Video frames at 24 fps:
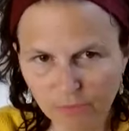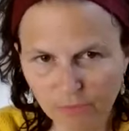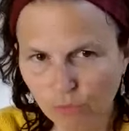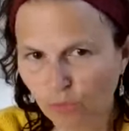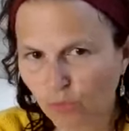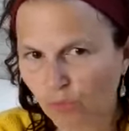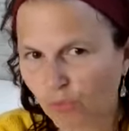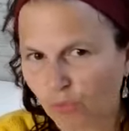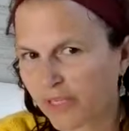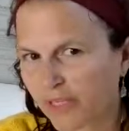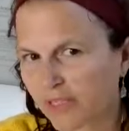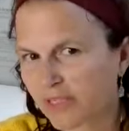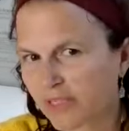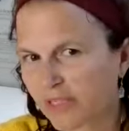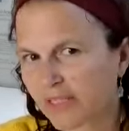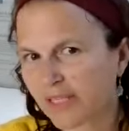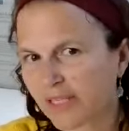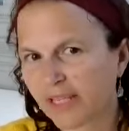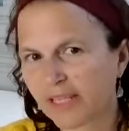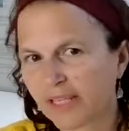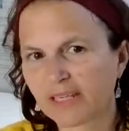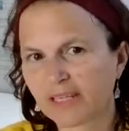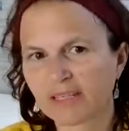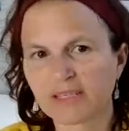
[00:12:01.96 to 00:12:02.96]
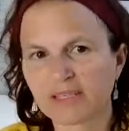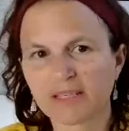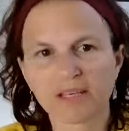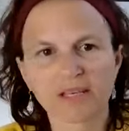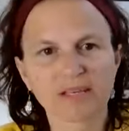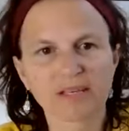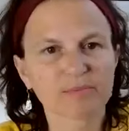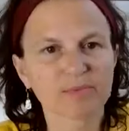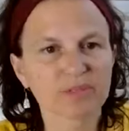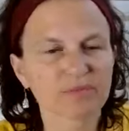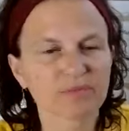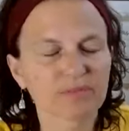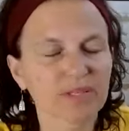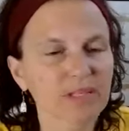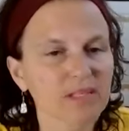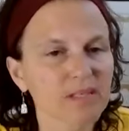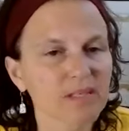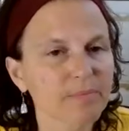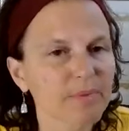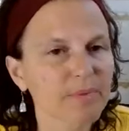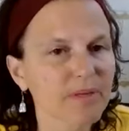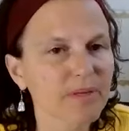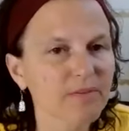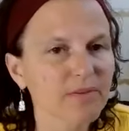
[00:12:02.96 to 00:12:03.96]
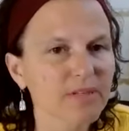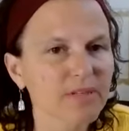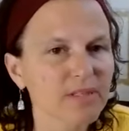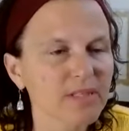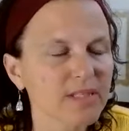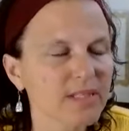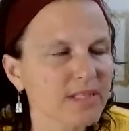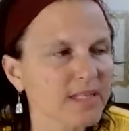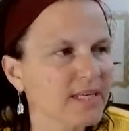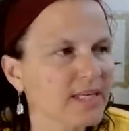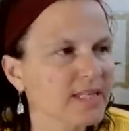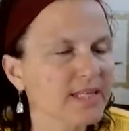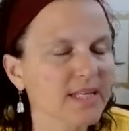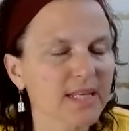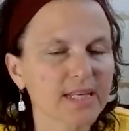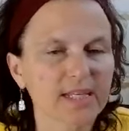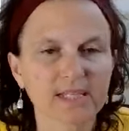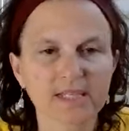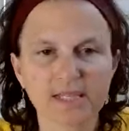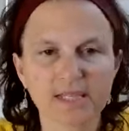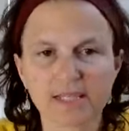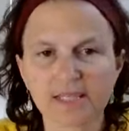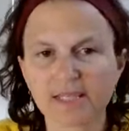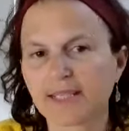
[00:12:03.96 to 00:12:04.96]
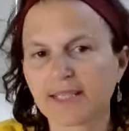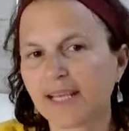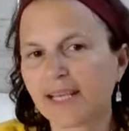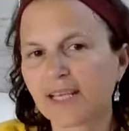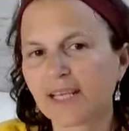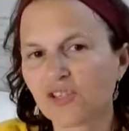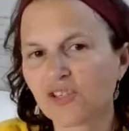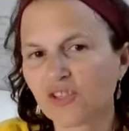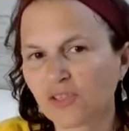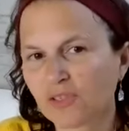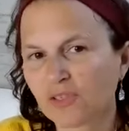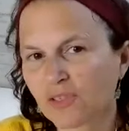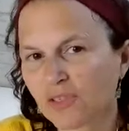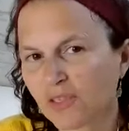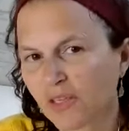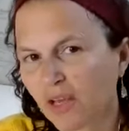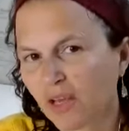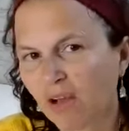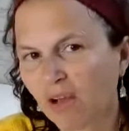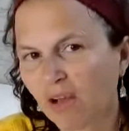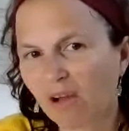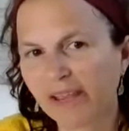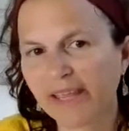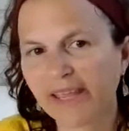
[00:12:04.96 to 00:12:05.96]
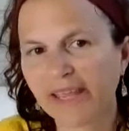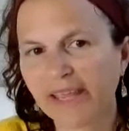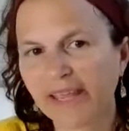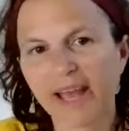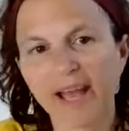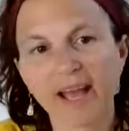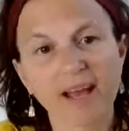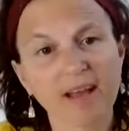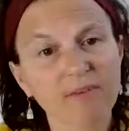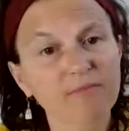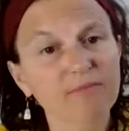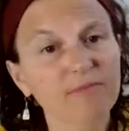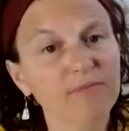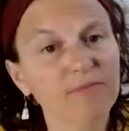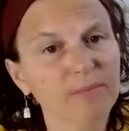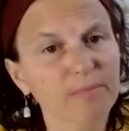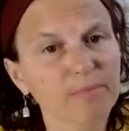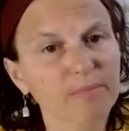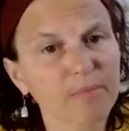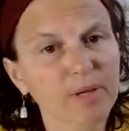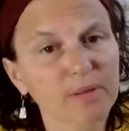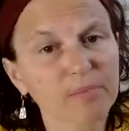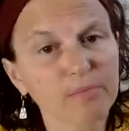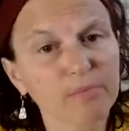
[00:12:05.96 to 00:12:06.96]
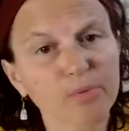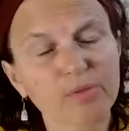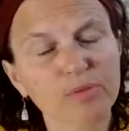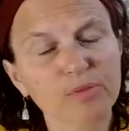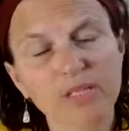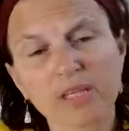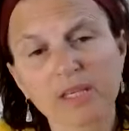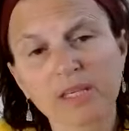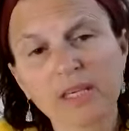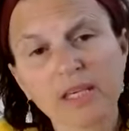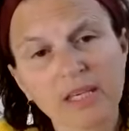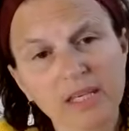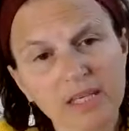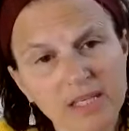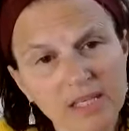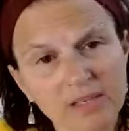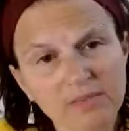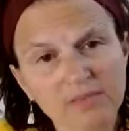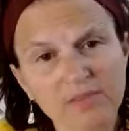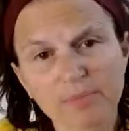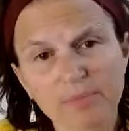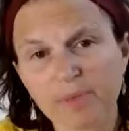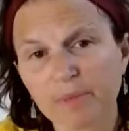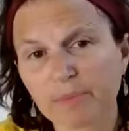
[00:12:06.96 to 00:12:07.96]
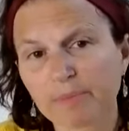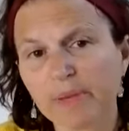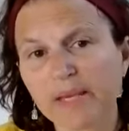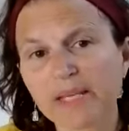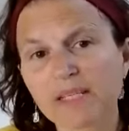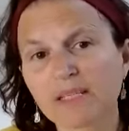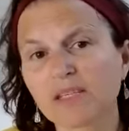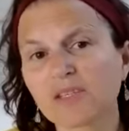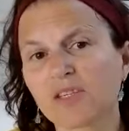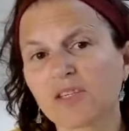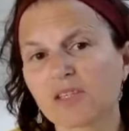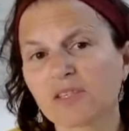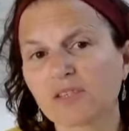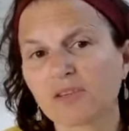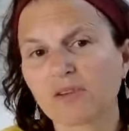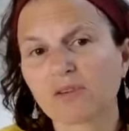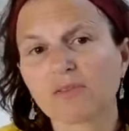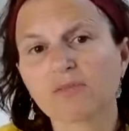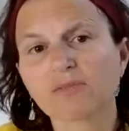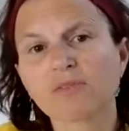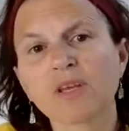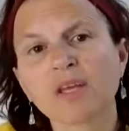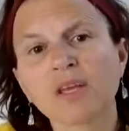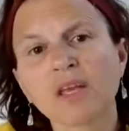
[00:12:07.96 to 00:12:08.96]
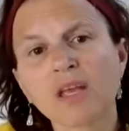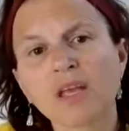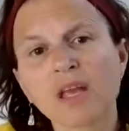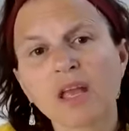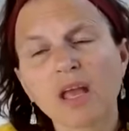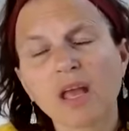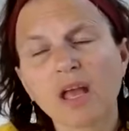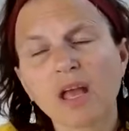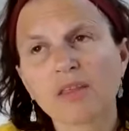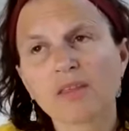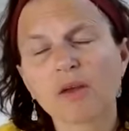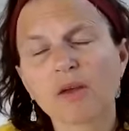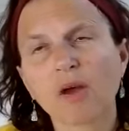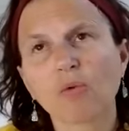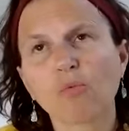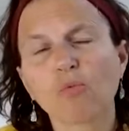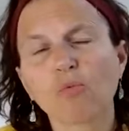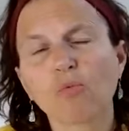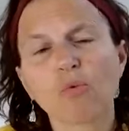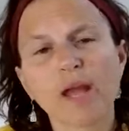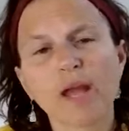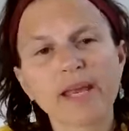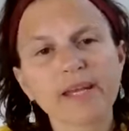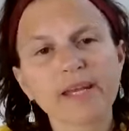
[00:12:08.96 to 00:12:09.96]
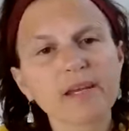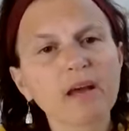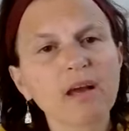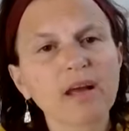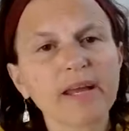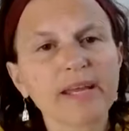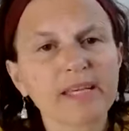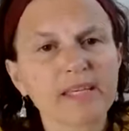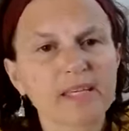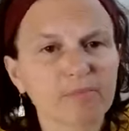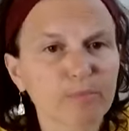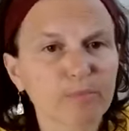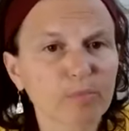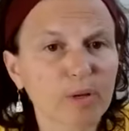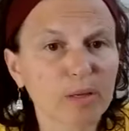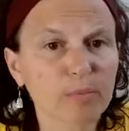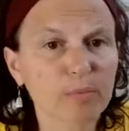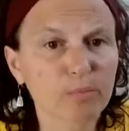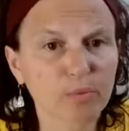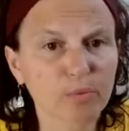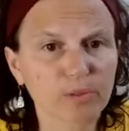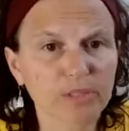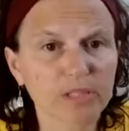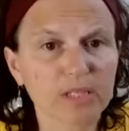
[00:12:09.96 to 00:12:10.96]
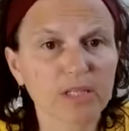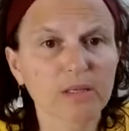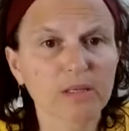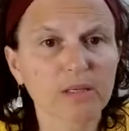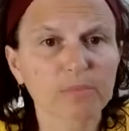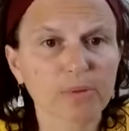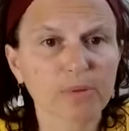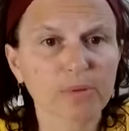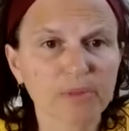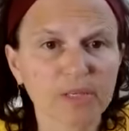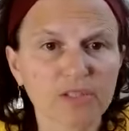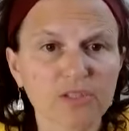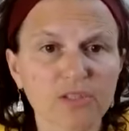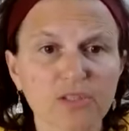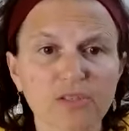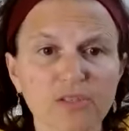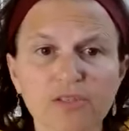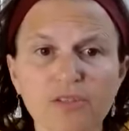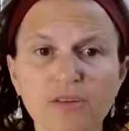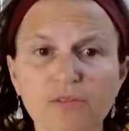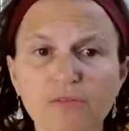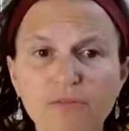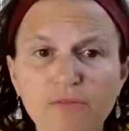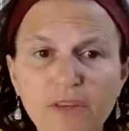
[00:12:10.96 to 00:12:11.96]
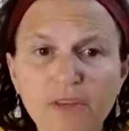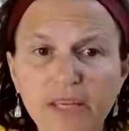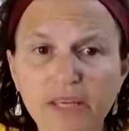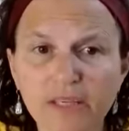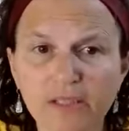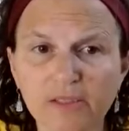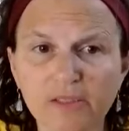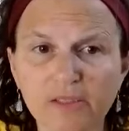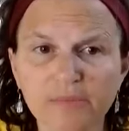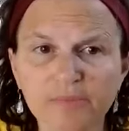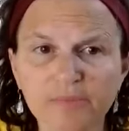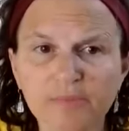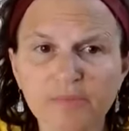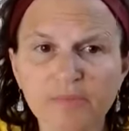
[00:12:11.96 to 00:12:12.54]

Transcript: forwards in terms of experiences and sensations that I have and my body gives me messages of when I give my body permission to feel.